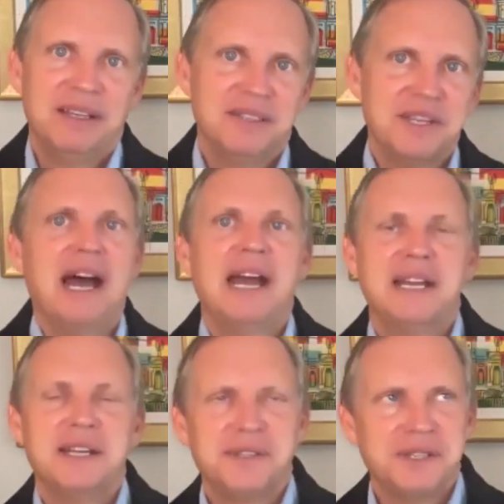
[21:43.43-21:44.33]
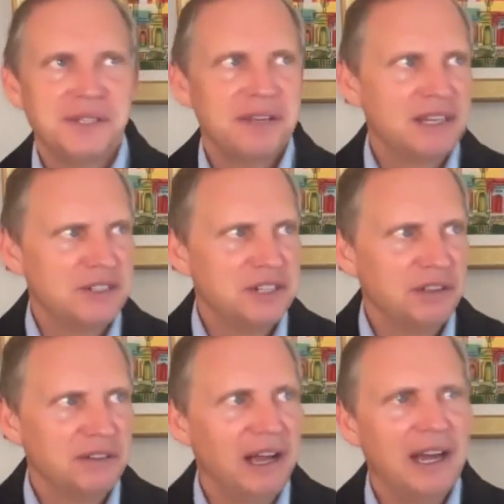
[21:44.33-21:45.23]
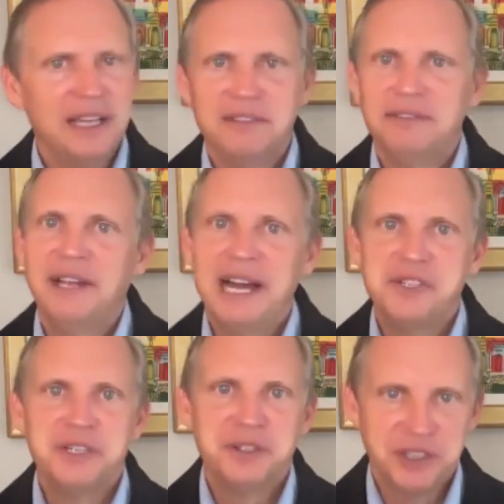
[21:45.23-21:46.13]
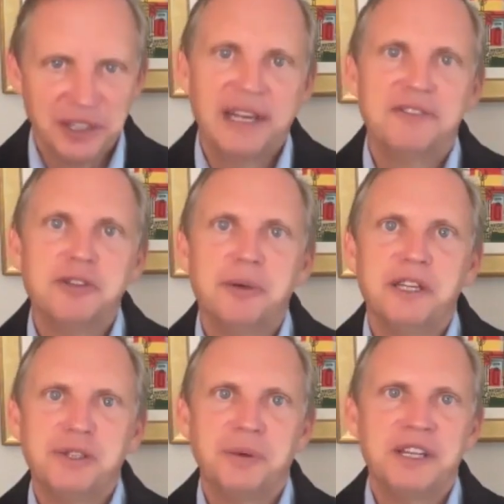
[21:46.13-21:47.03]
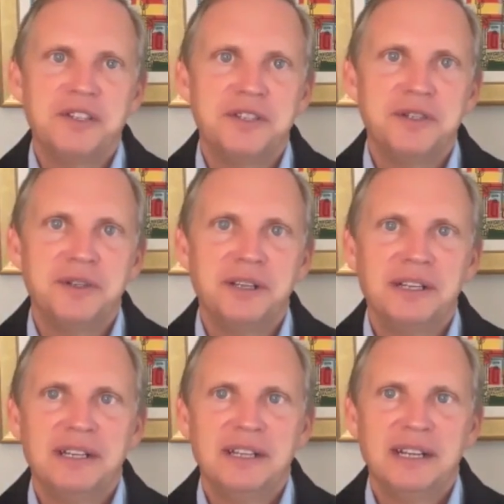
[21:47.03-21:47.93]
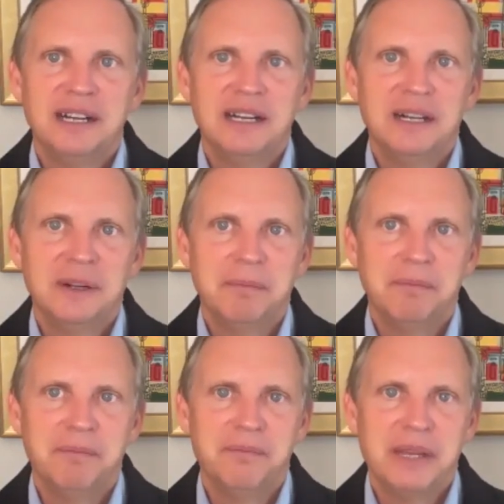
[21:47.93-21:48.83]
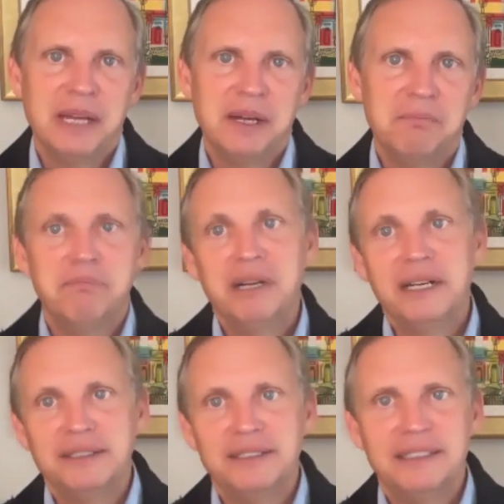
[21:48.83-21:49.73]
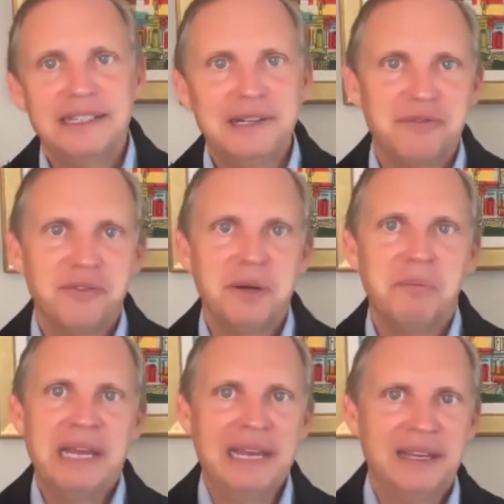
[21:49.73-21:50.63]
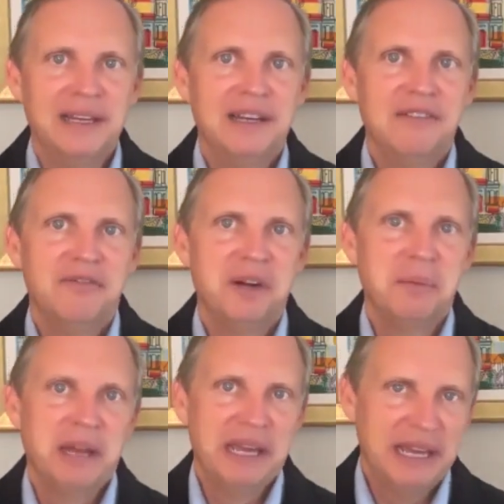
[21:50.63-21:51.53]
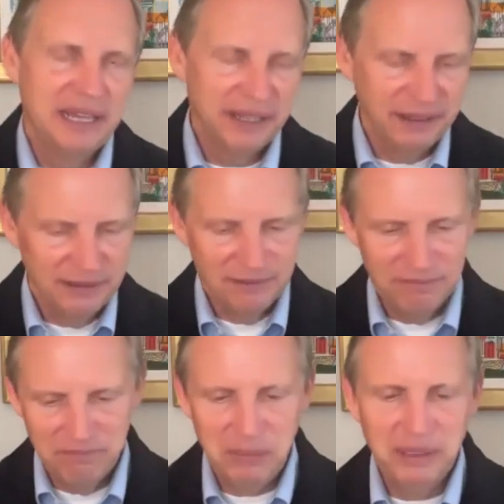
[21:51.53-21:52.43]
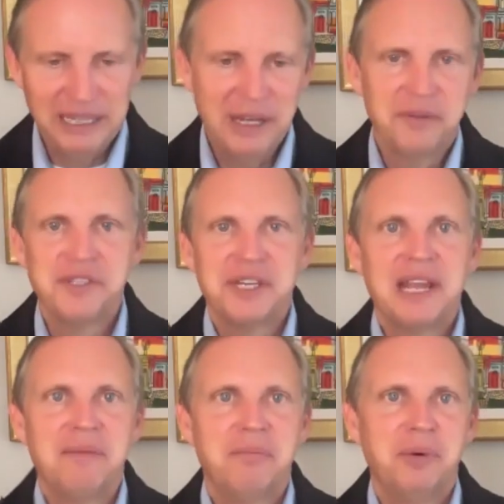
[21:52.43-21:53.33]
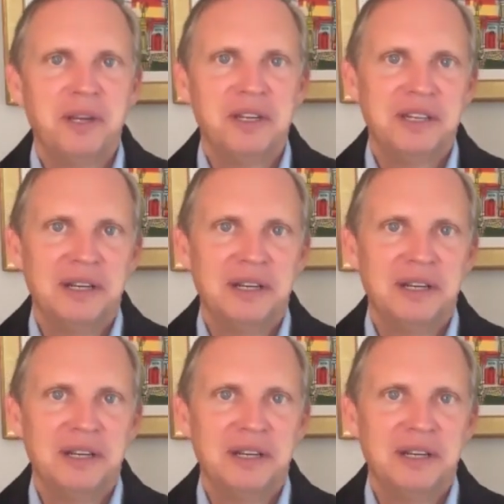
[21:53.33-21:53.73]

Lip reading: It's the highest since, I think, July of last year, July of 2022. But, from a public health standpoint,